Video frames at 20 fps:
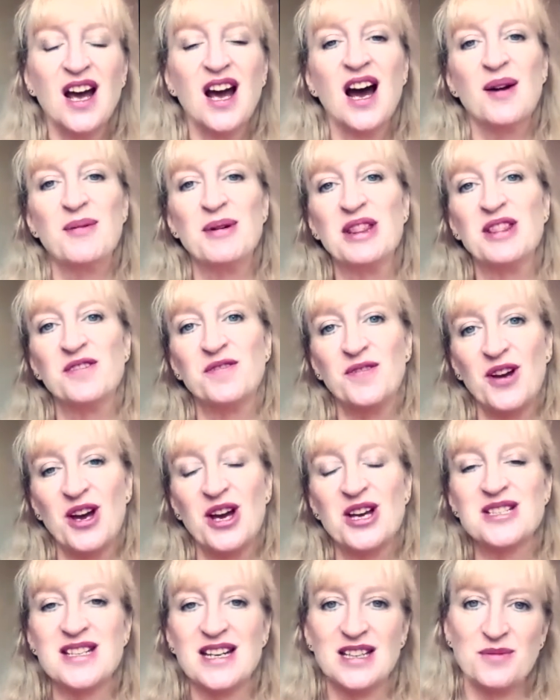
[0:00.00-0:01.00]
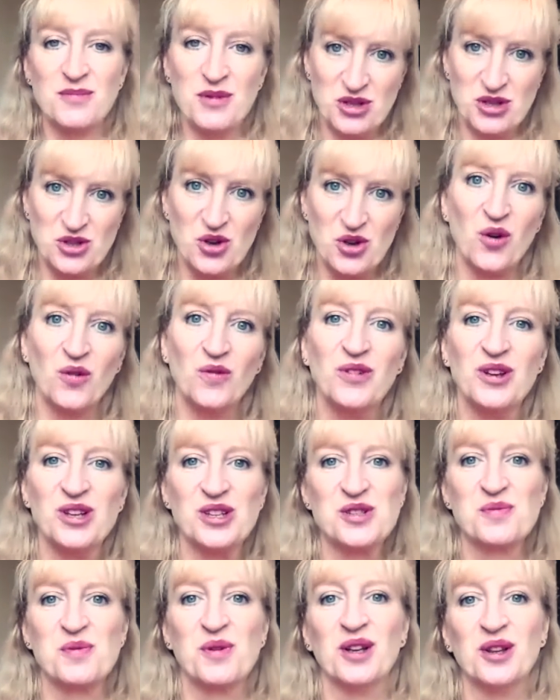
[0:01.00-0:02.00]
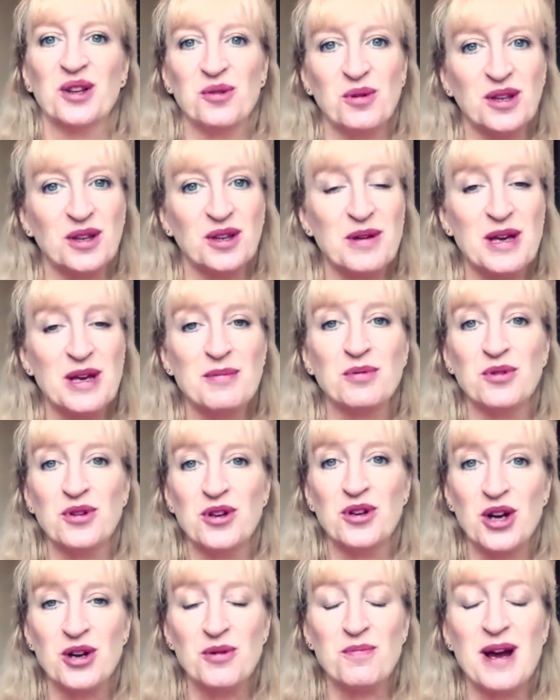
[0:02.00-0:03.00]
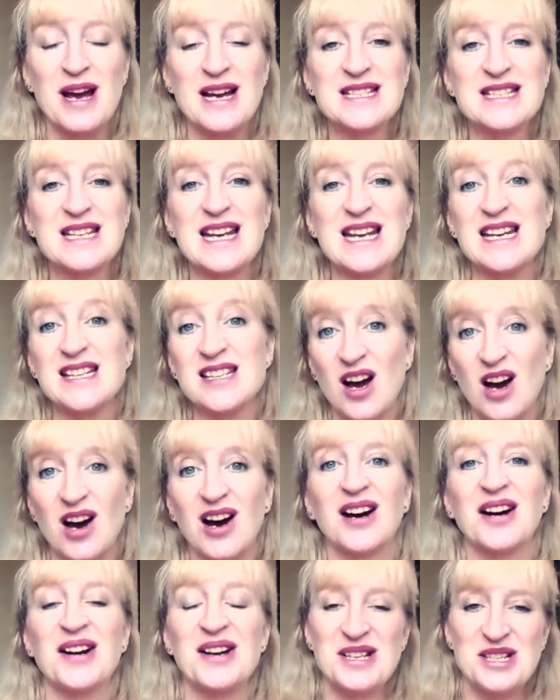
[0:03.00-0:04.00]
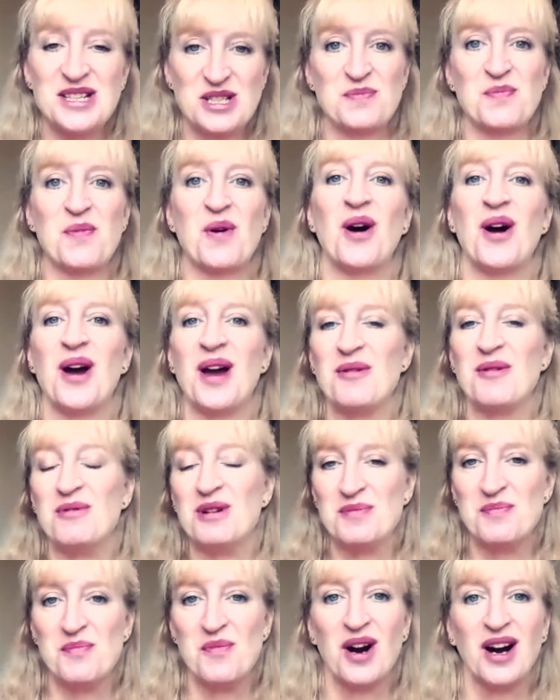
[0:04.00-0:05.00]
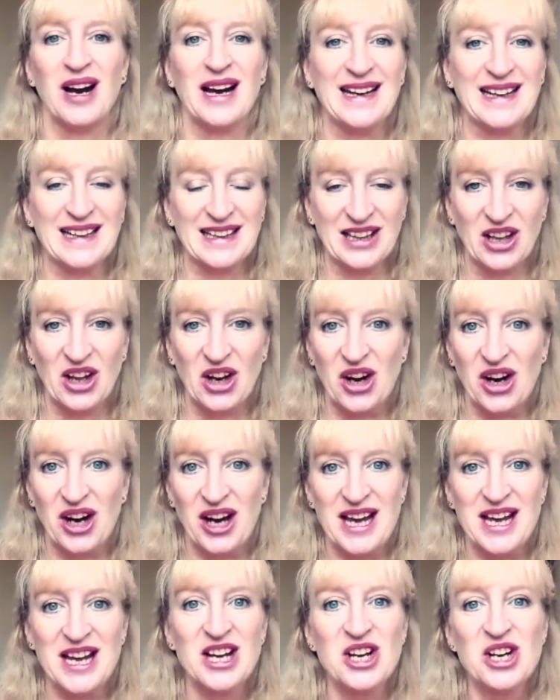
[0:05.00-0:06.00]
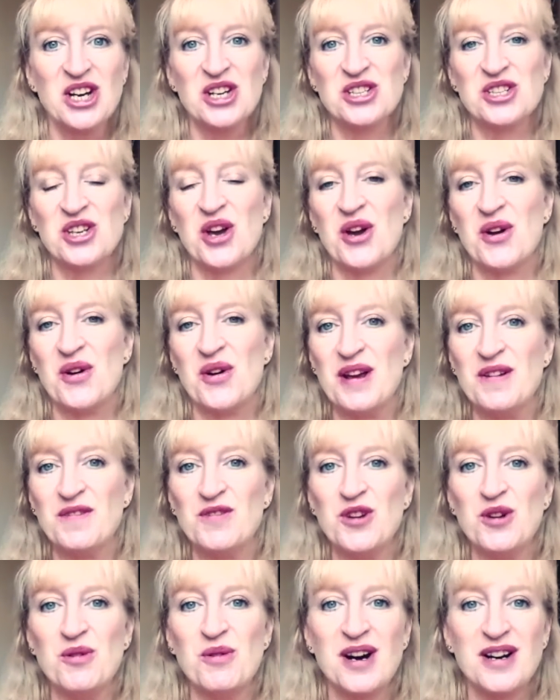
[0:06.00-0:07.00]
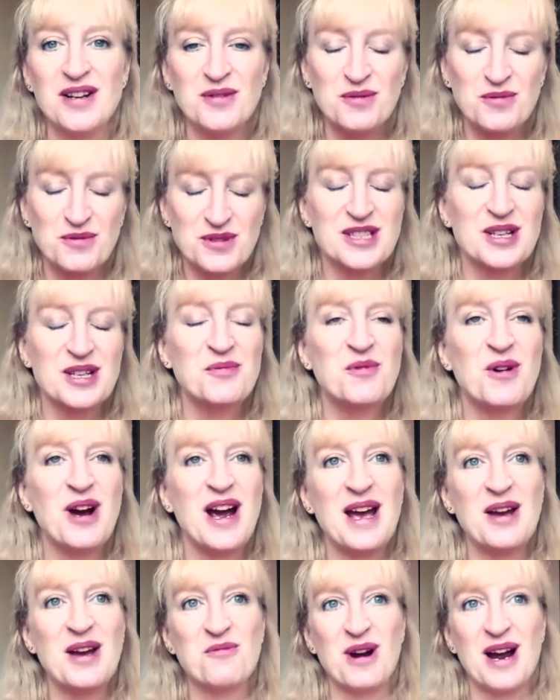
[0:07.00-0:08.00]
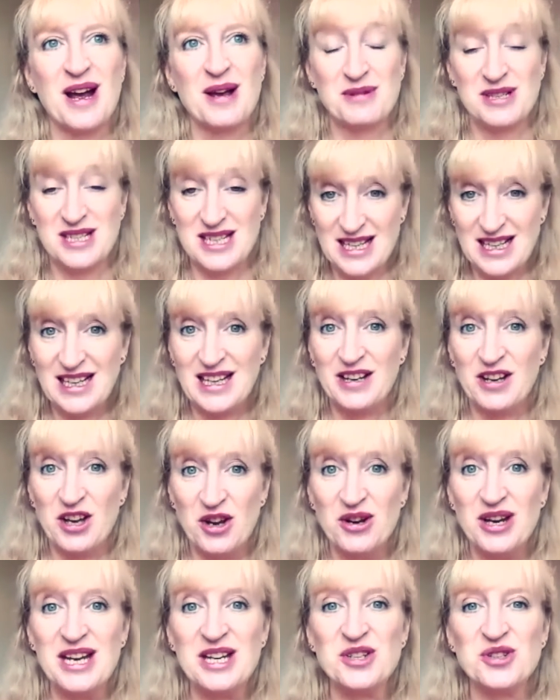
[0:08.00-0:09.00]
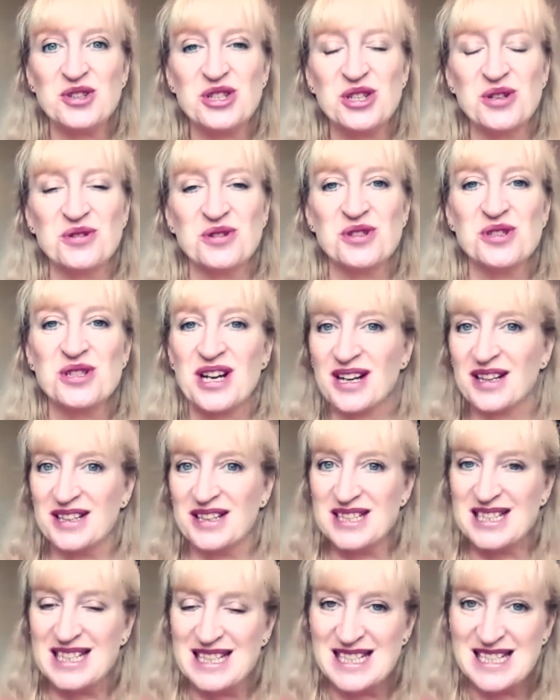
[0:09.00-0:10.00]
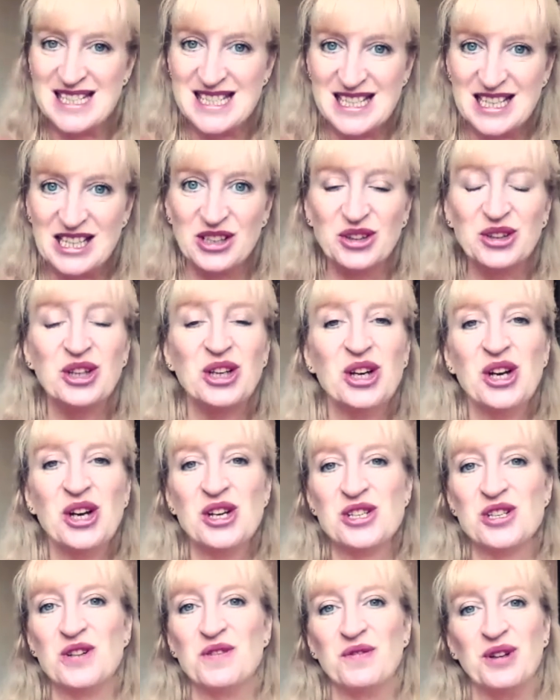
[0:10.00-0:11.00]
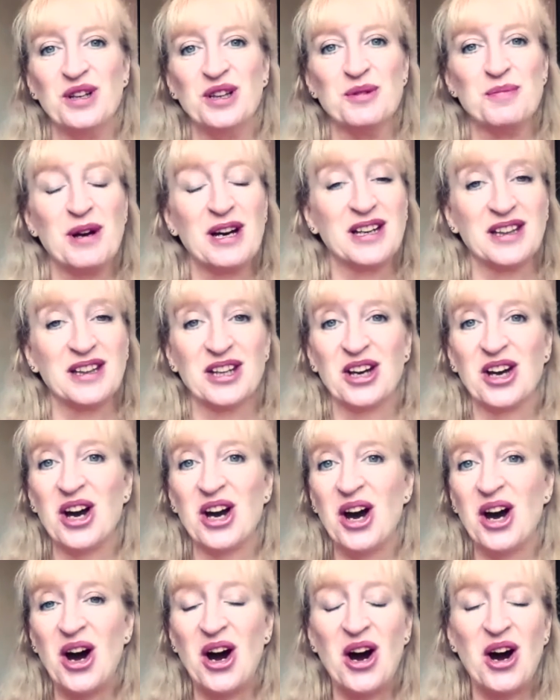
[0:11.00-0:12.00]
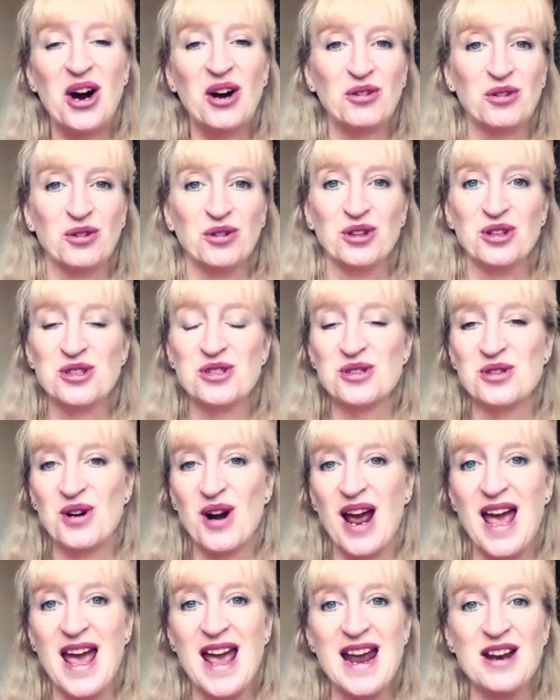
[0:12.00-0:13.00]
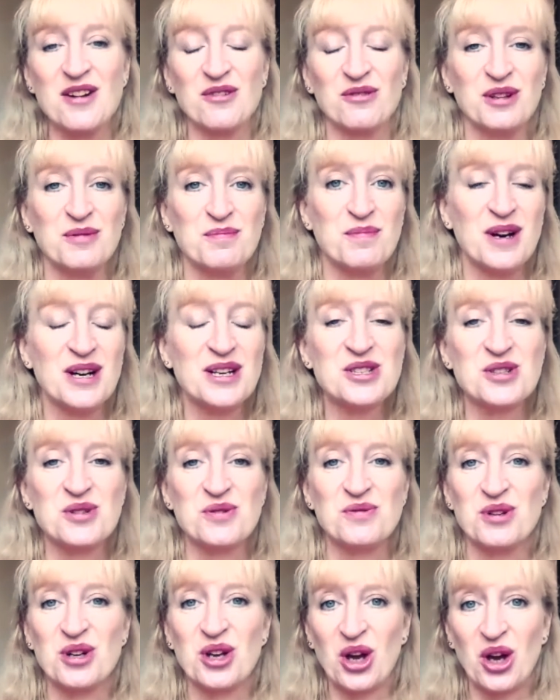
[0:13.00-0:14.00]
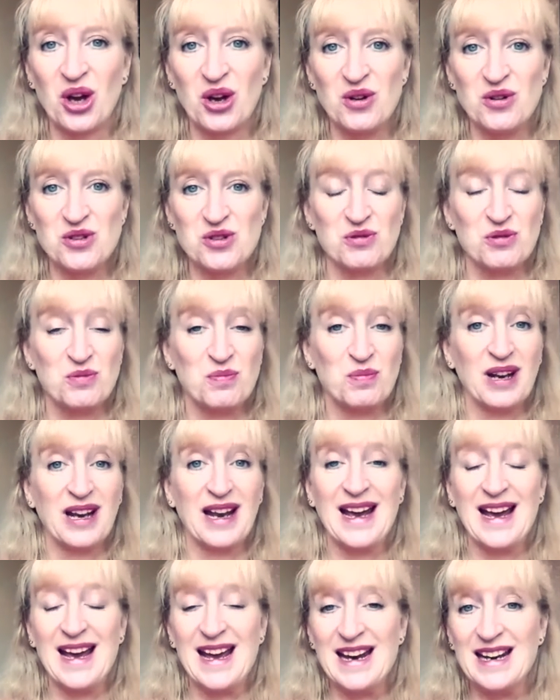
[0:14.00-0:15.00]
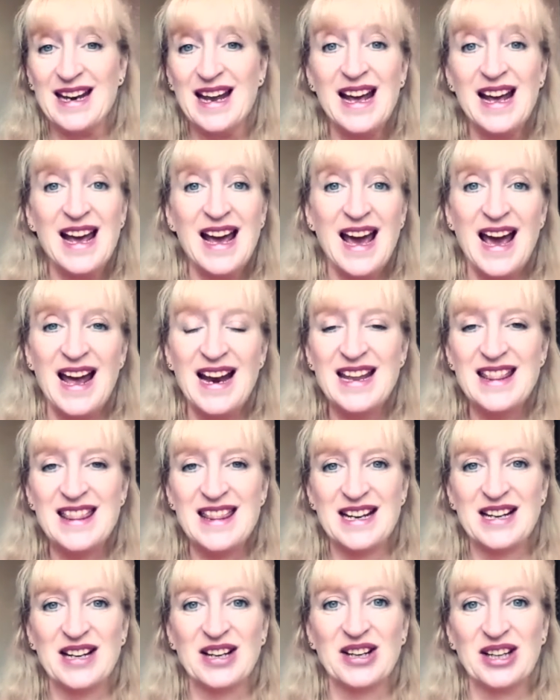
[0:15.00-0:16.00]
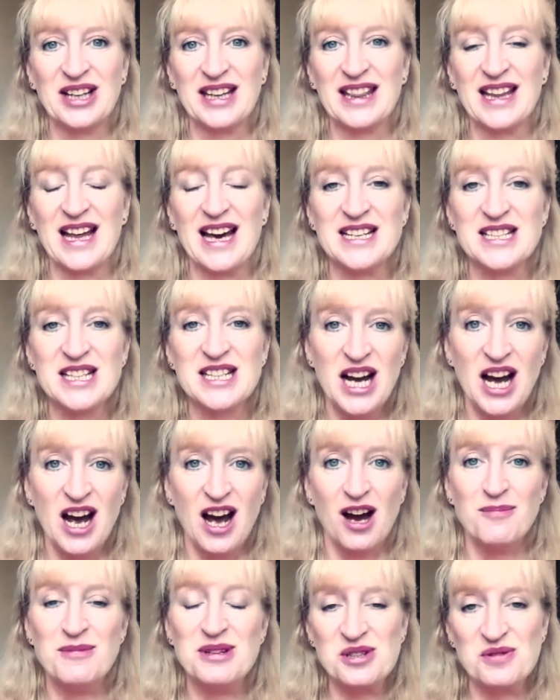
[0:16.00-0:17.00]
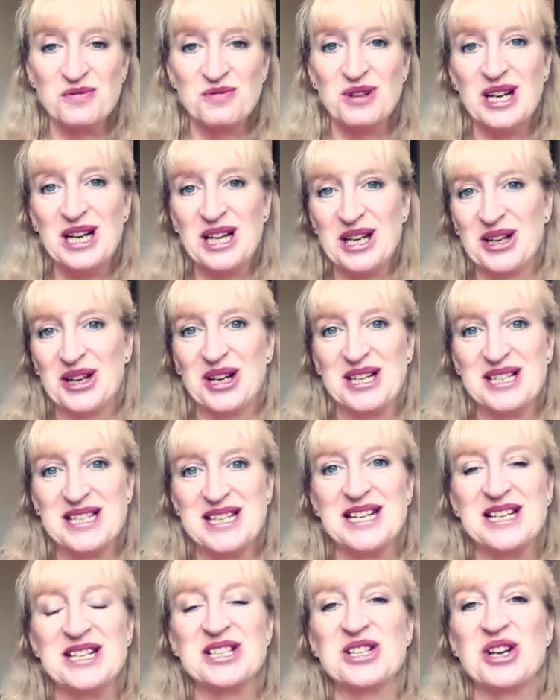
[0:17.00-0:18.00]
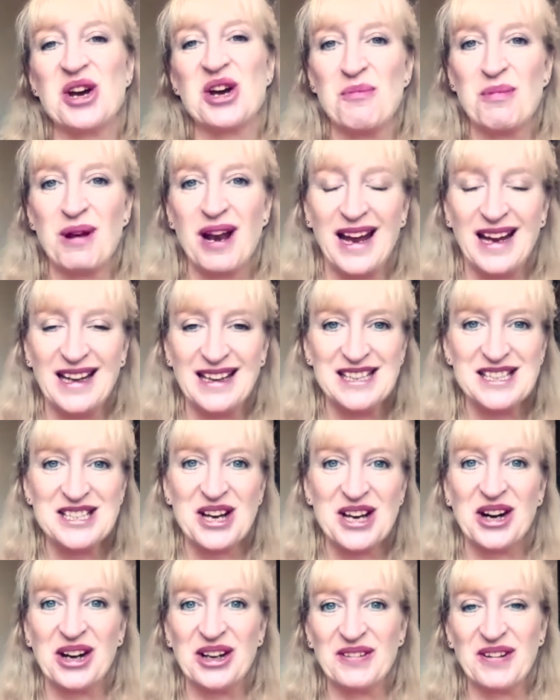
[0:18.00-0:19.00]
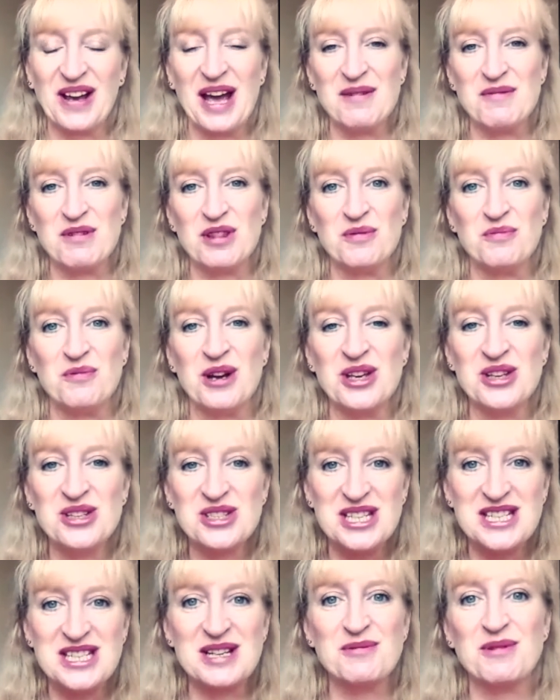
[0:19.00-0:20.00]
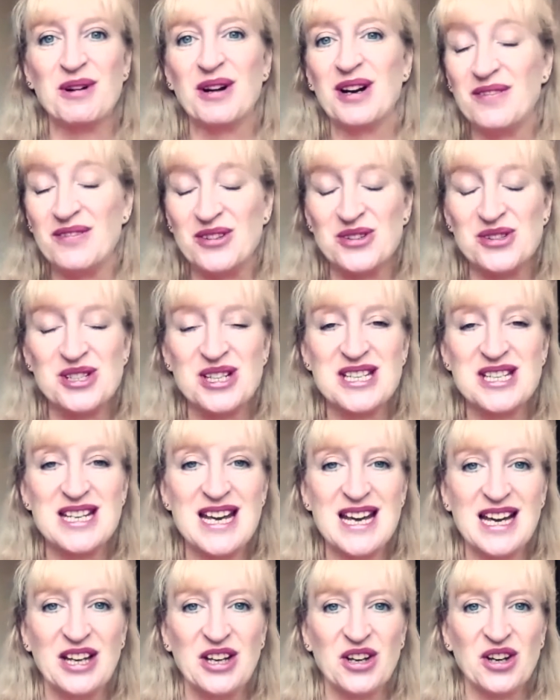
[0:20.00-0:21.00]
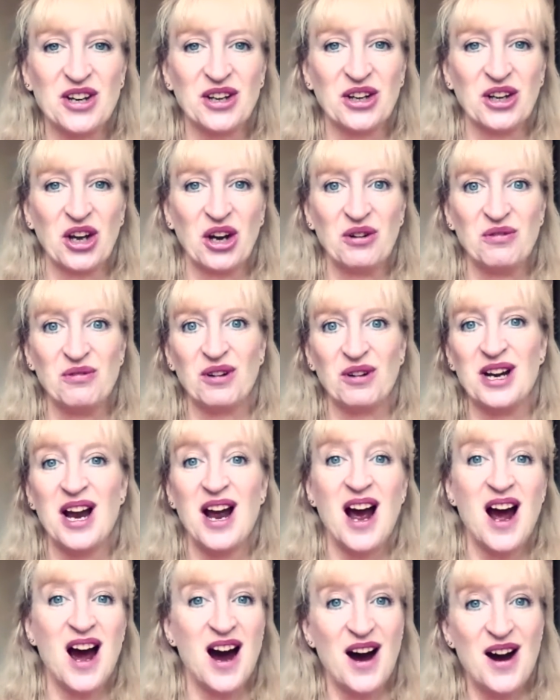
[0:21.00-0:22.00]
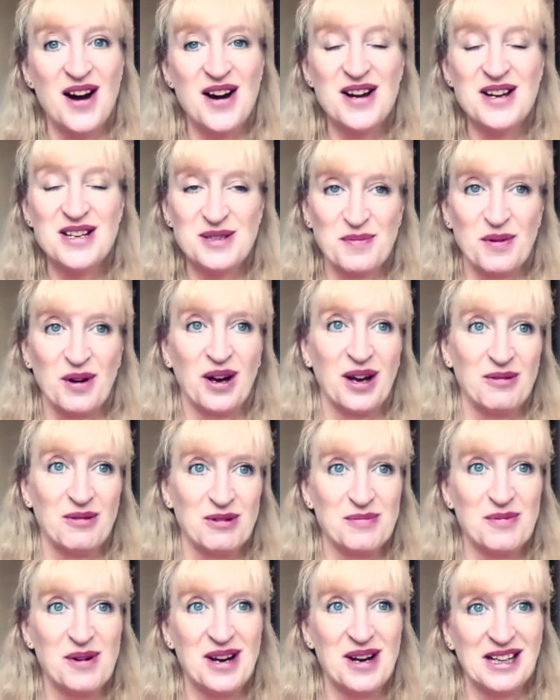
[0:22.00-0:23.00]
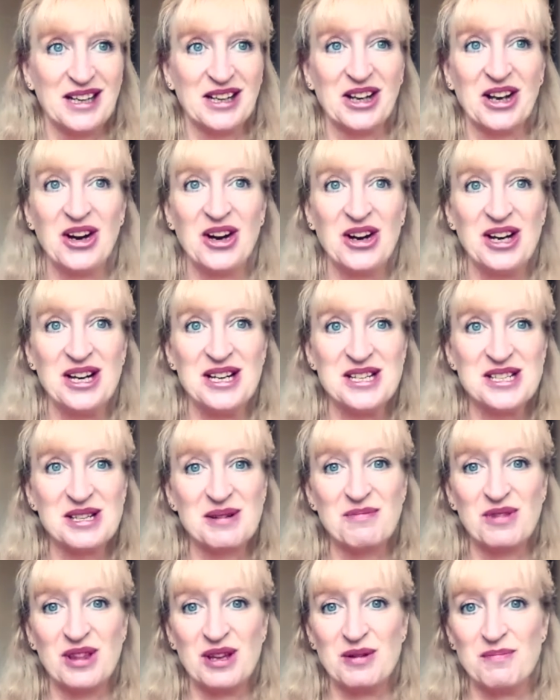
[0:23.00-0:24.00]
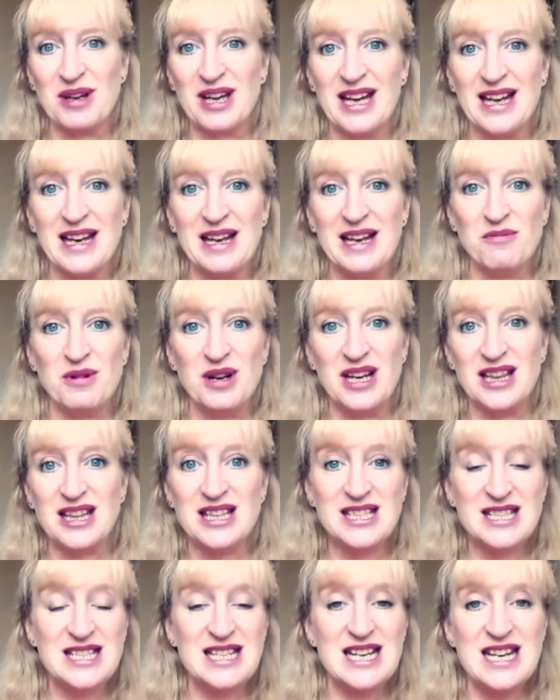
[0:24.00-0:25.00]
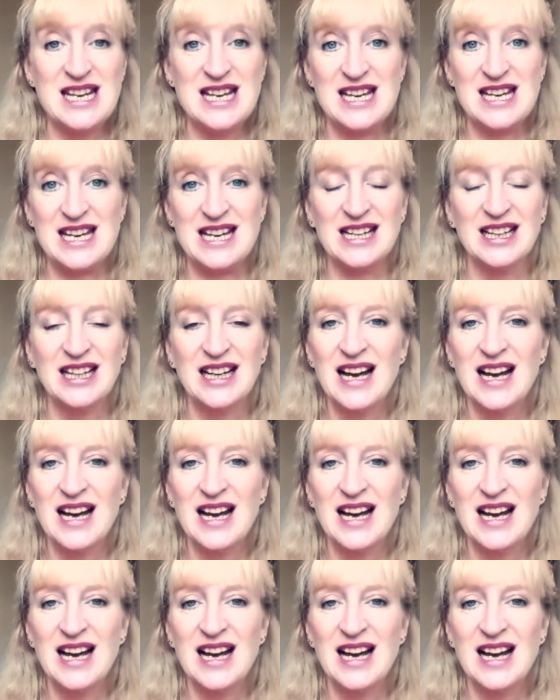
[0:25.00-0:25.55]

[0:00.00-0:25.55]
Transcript: I mean, the first and the most obvious one, the one that people know best, is I Spy with My Little Eye. So if you are somewhere where particularly you need your children to try and sit still, so if you're in the back of a car or on a train or on a bus or a coach or a plane, anything like that, it's a really good idea to start playing this kind of game with them, where you're sitting wherever you're sitting and you kind of go, right, I spy with my little eye something beginning with D.